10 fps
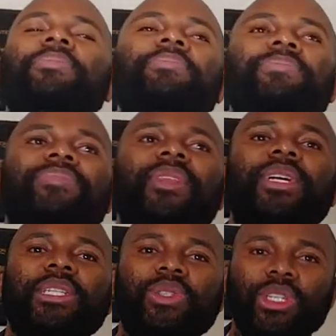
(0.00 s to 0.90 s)
Mm,
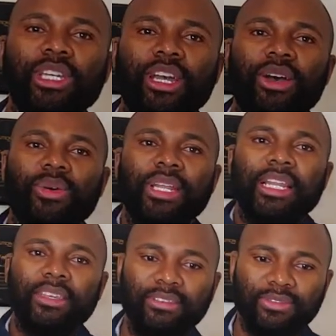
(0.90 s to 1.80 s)
today I will
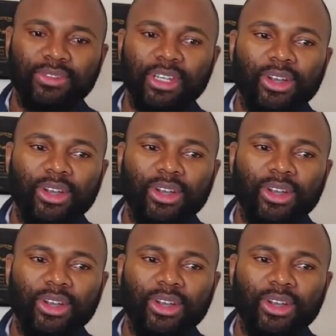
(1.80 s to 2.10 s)
leave,